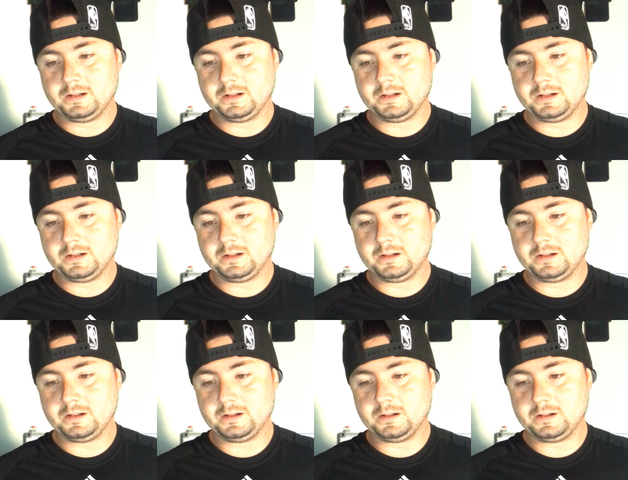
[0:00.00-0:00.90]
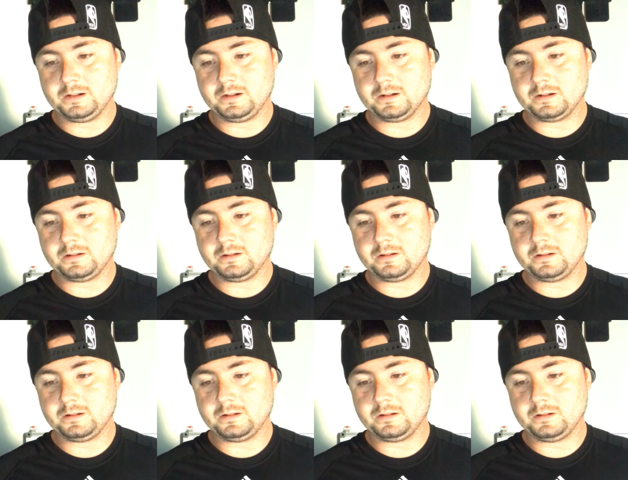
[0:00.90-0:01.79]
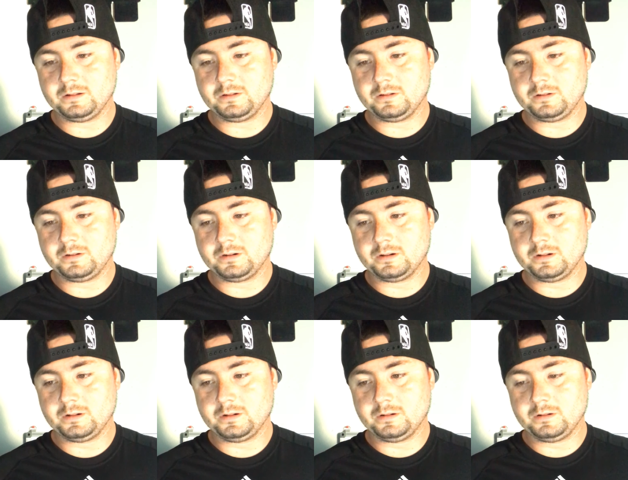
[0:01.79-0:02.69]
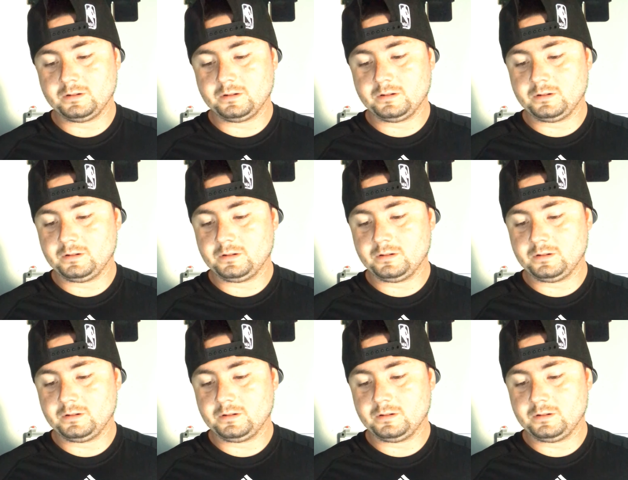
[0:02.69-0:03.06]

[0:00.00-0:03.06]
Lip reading: Nobody speaks.